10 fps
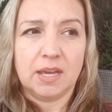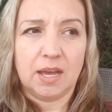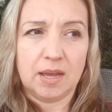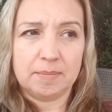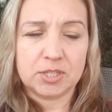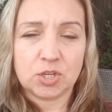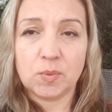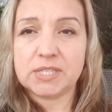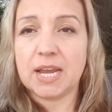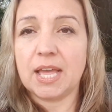So
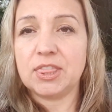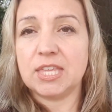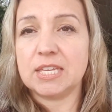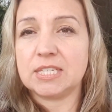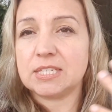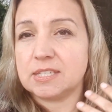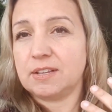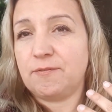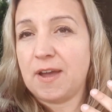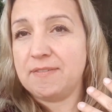once I got this
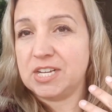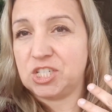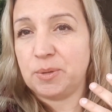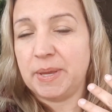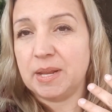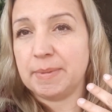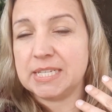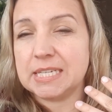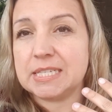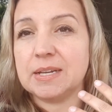5-HTP in my
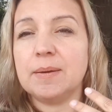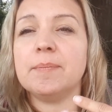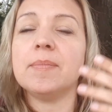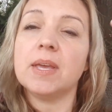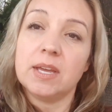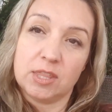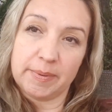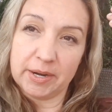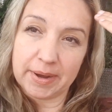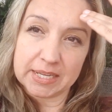system, the
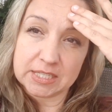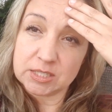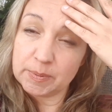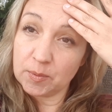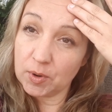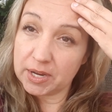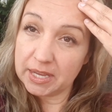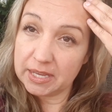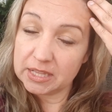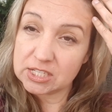amino acids have been
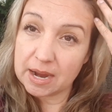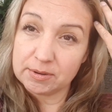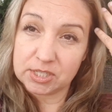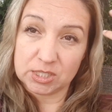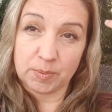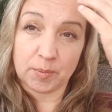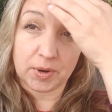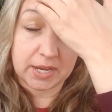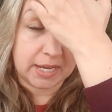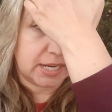working, the tyrosine's been
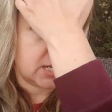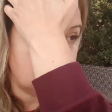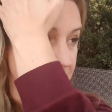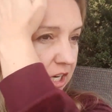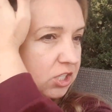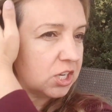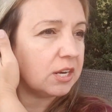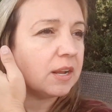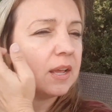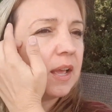working in
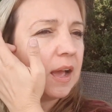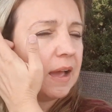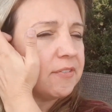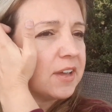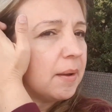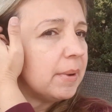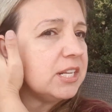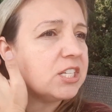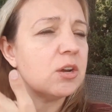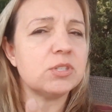conjunction. I've cut my
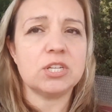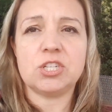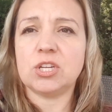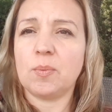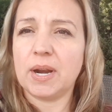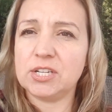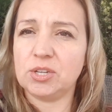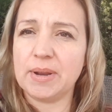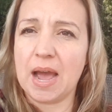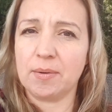dosage. So what I
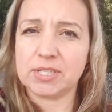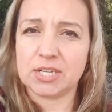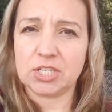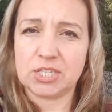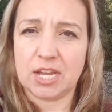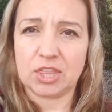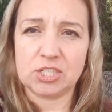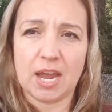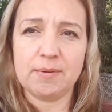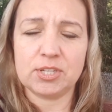do now is I just take the
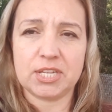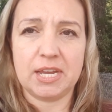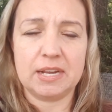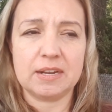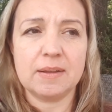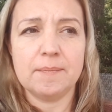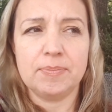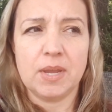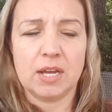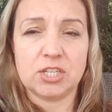tyrosine.
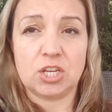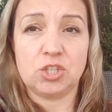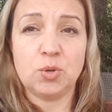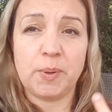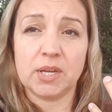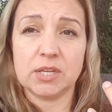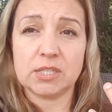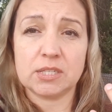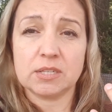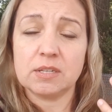I'll take 2
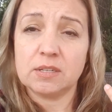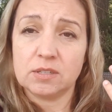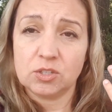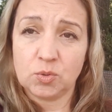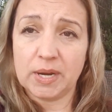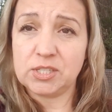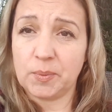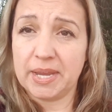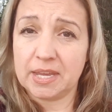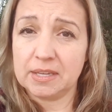pills twice a
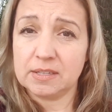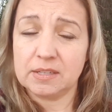week.